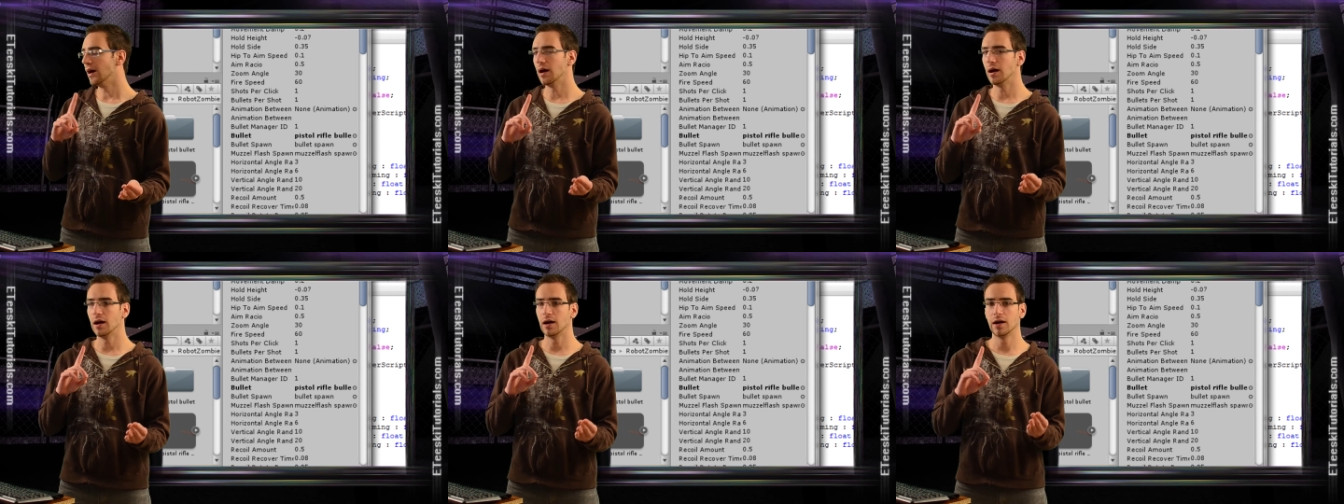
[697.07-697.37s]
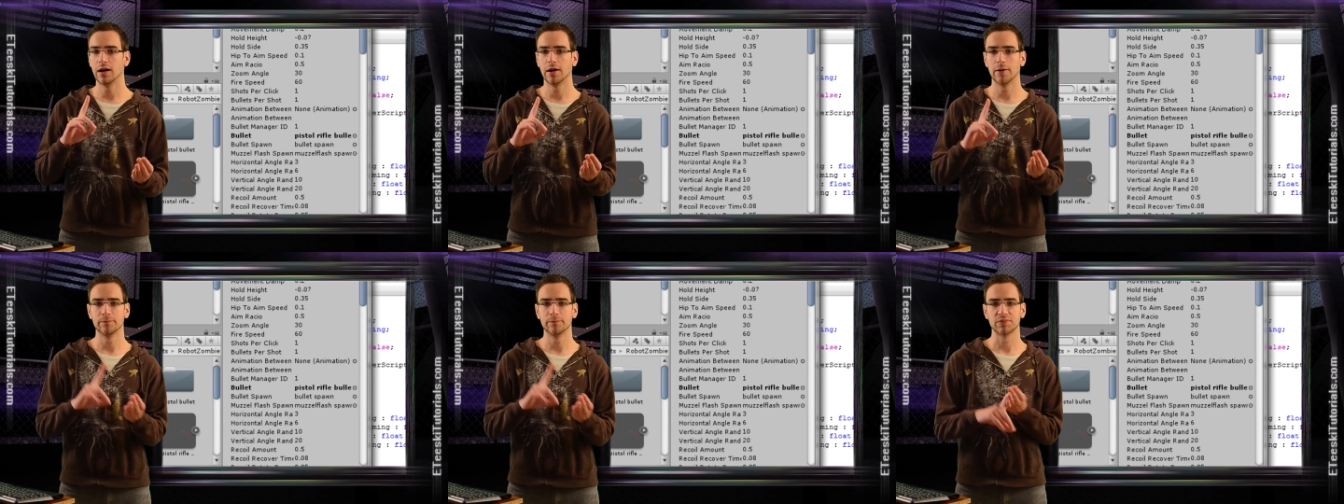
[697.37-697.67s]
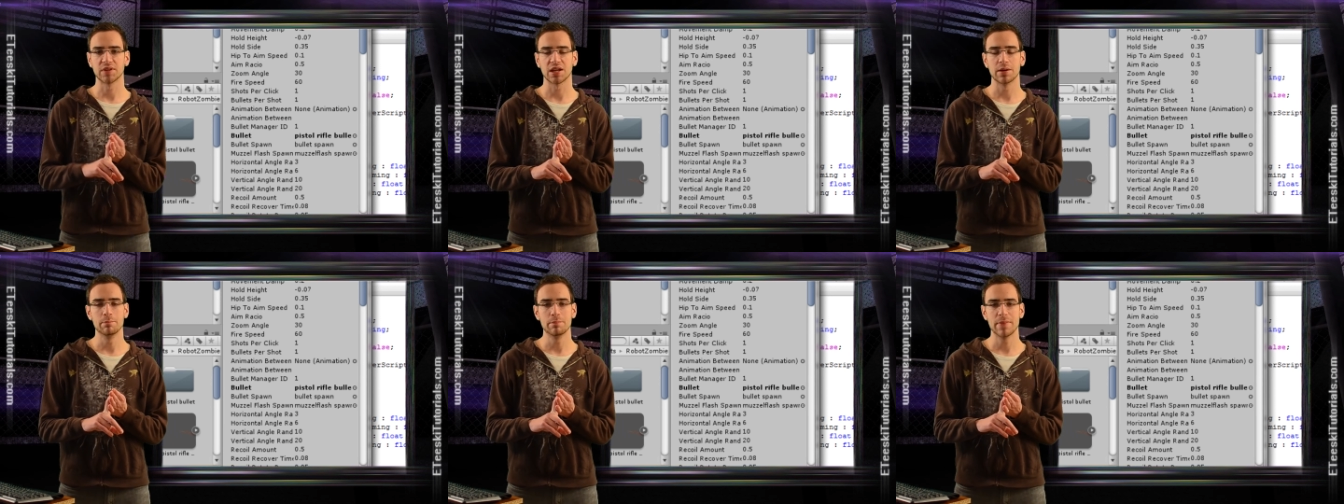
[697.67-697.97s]

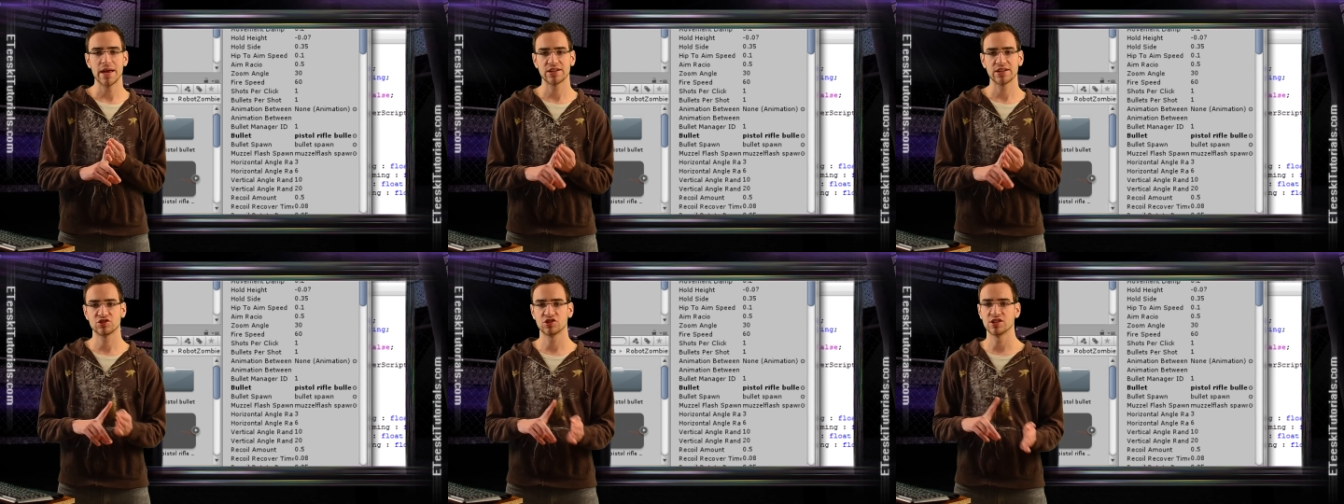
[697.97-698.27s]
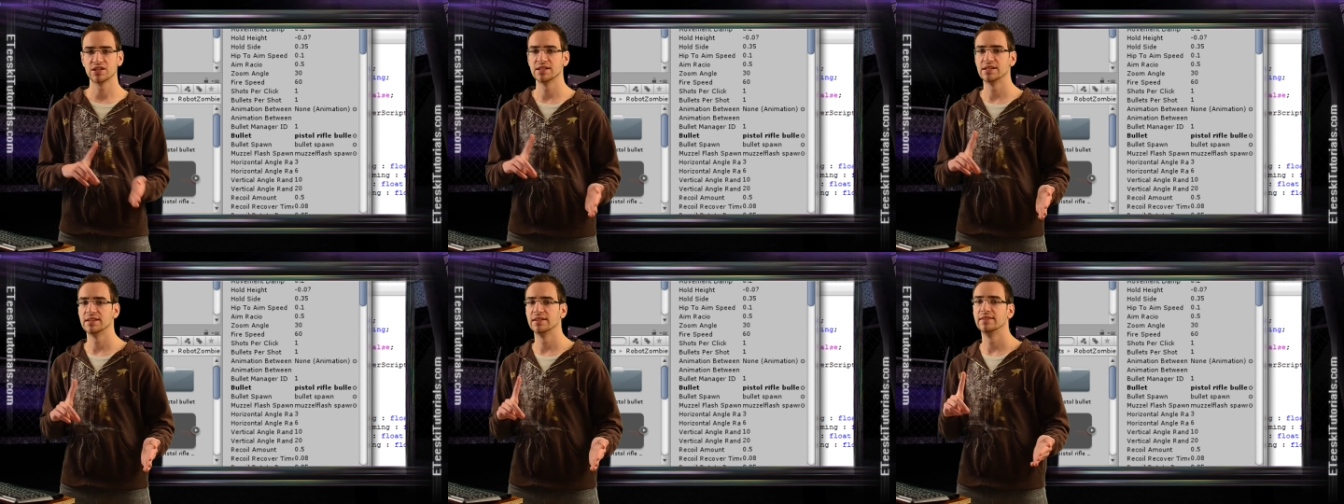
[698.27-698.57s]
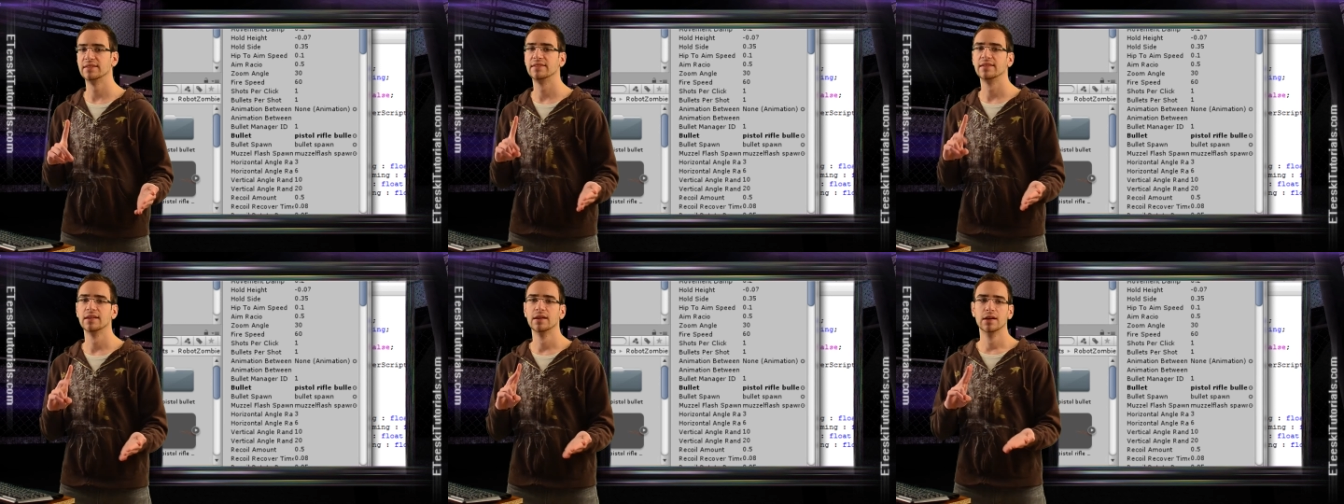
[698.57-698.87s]
um,
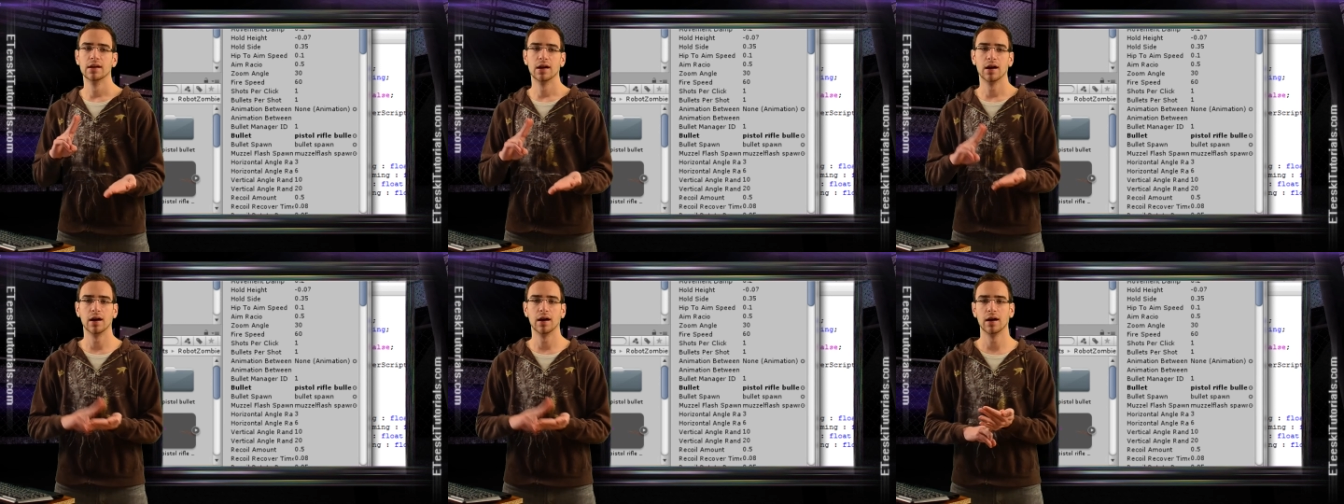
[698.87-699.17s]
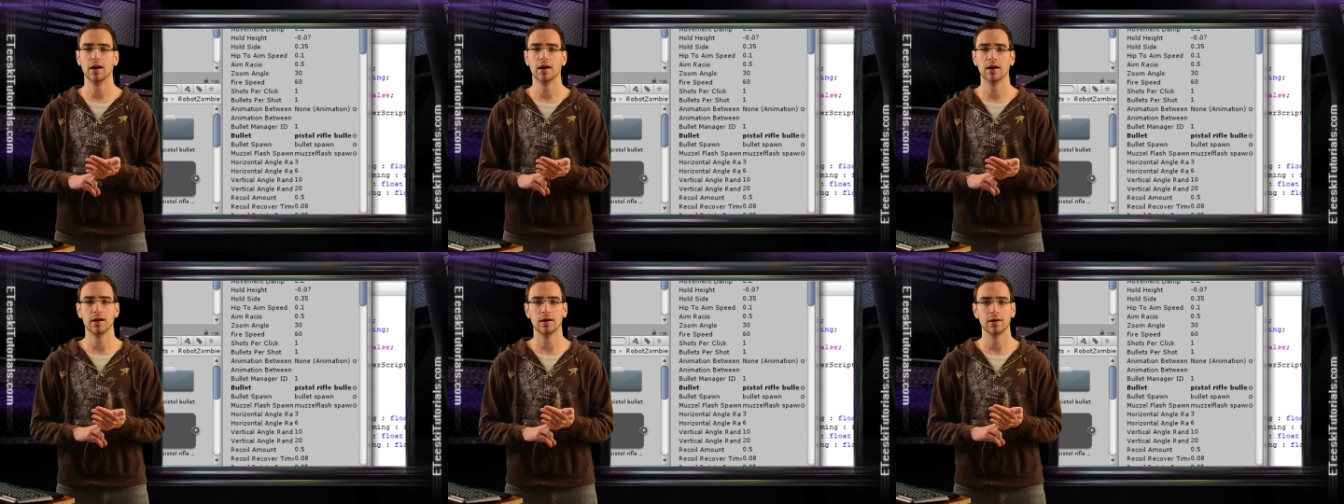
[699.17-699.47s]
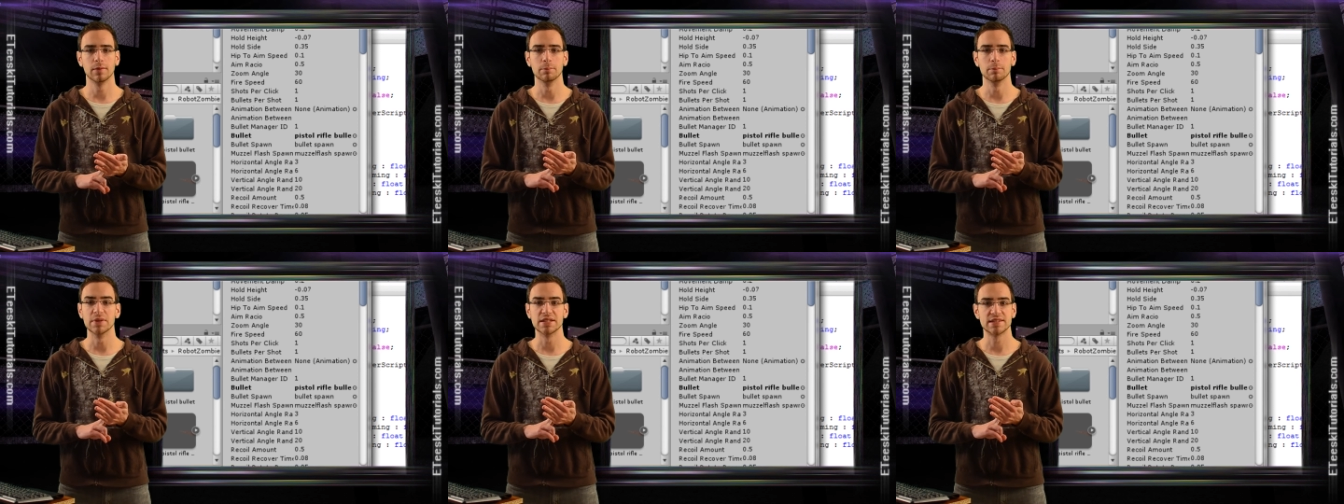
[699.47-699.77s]
meshes,
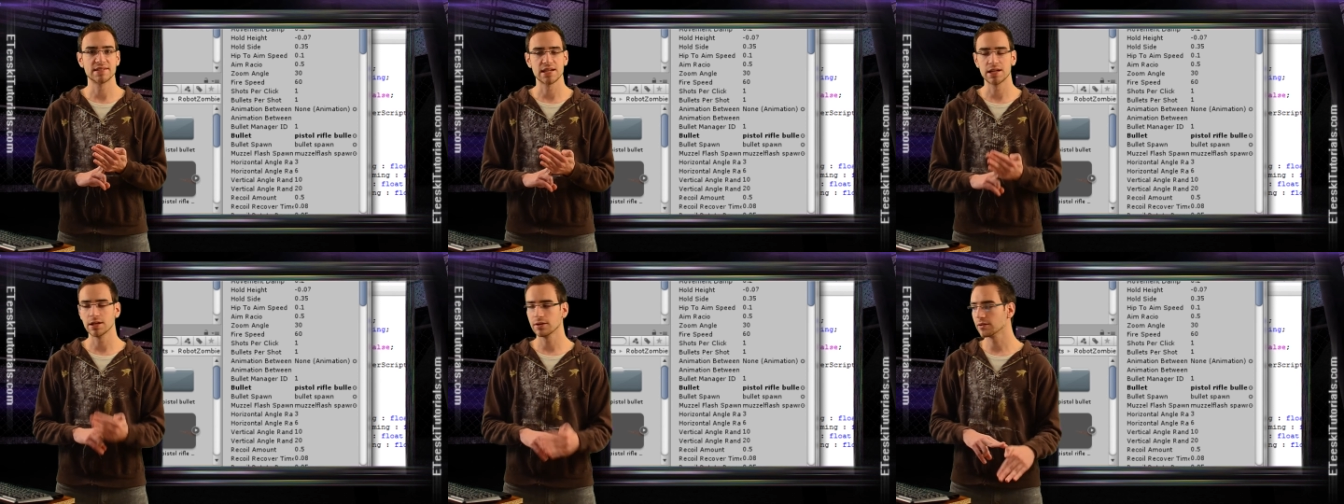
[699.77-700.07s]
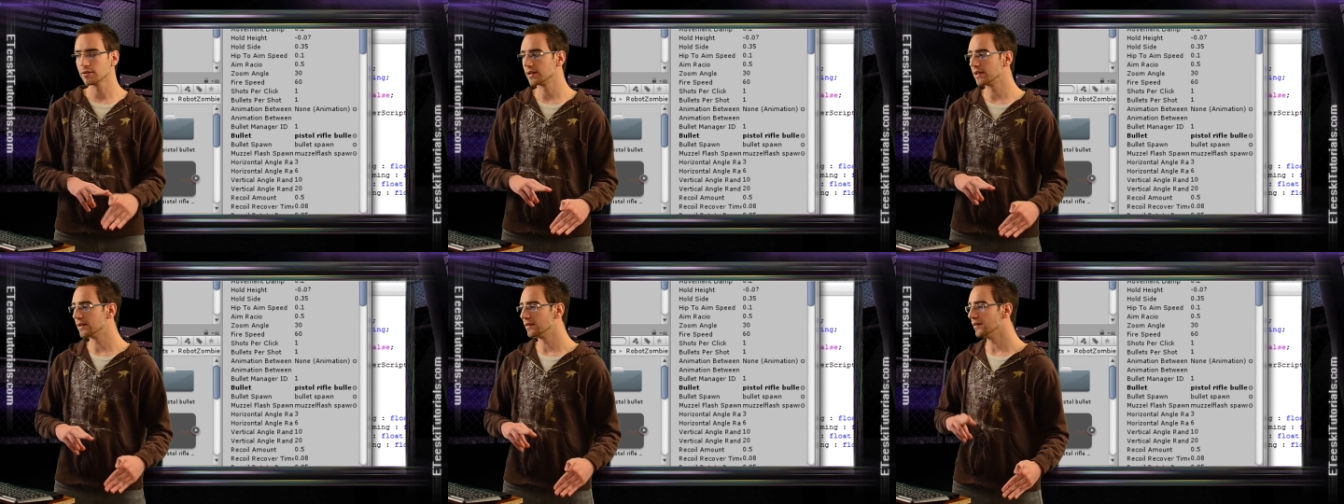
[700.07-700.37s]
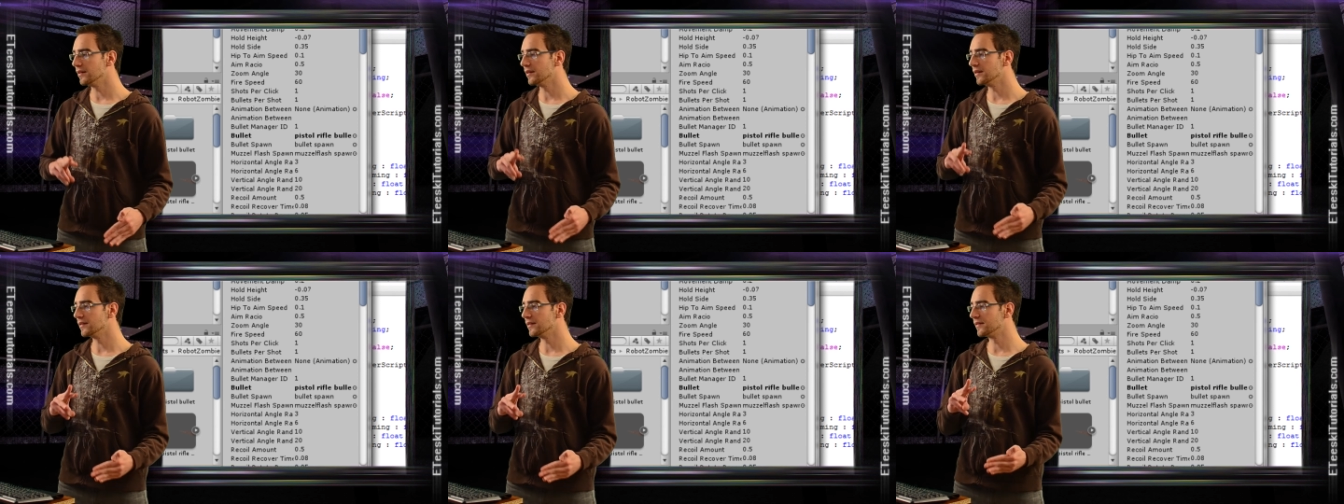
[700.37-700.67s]
uh,
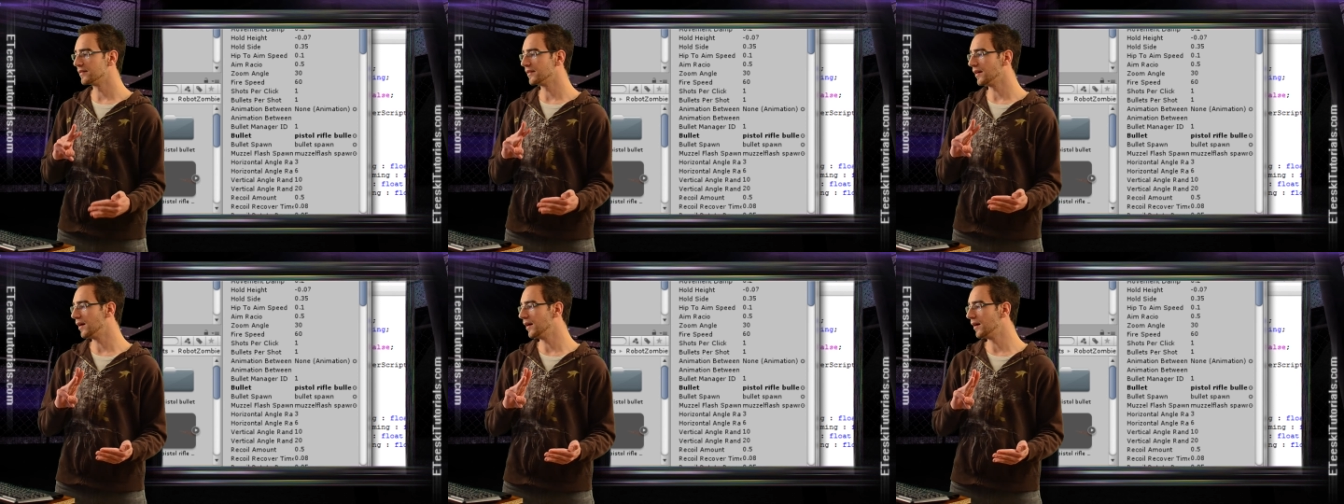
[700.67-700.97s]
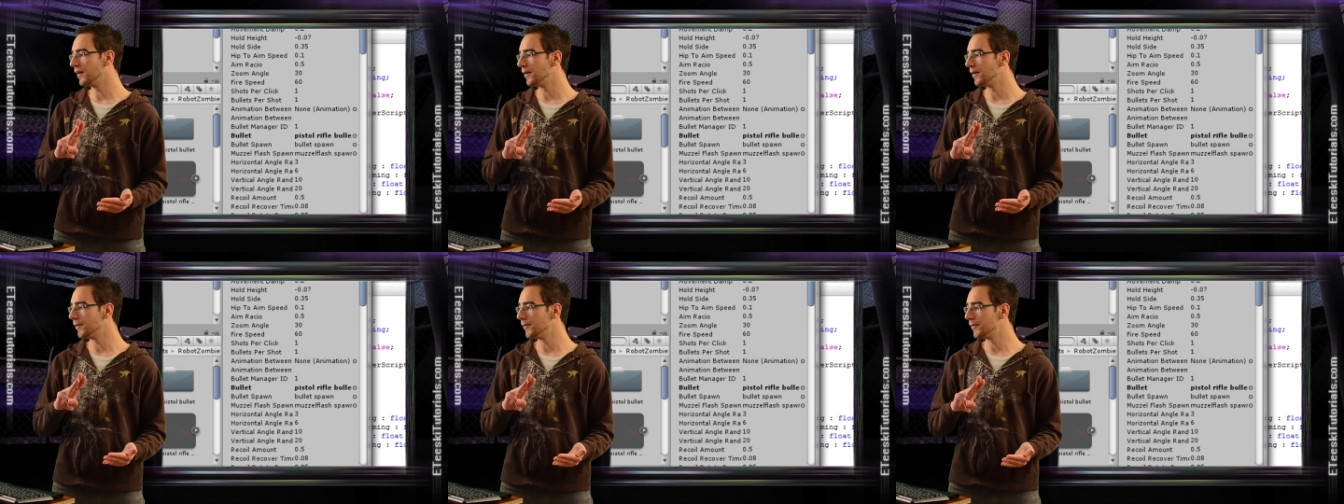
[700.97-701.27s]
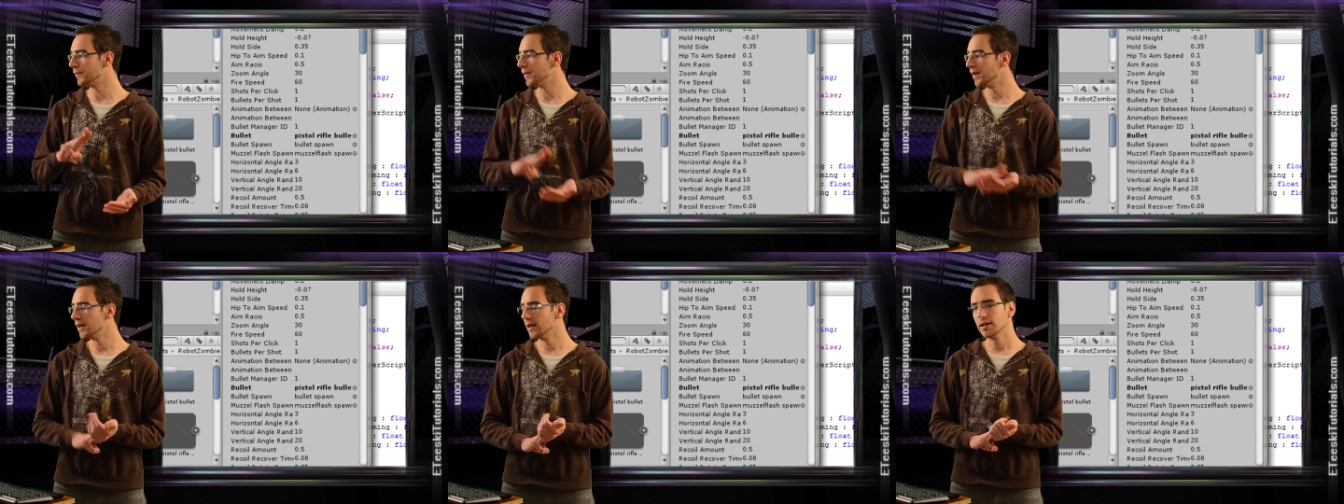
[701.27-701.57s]
materials,
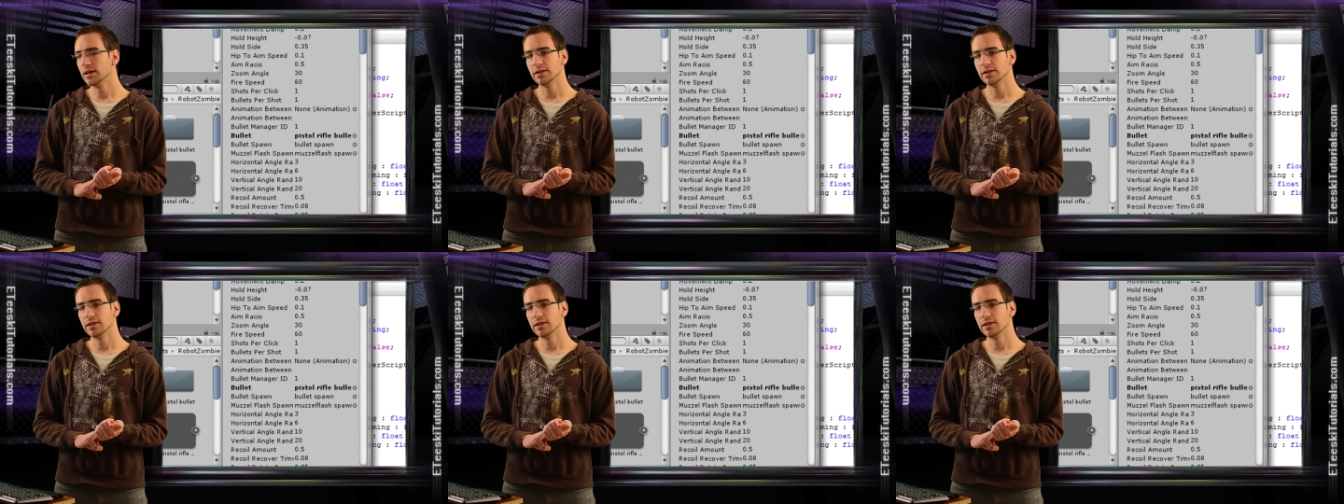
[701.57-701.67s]
um,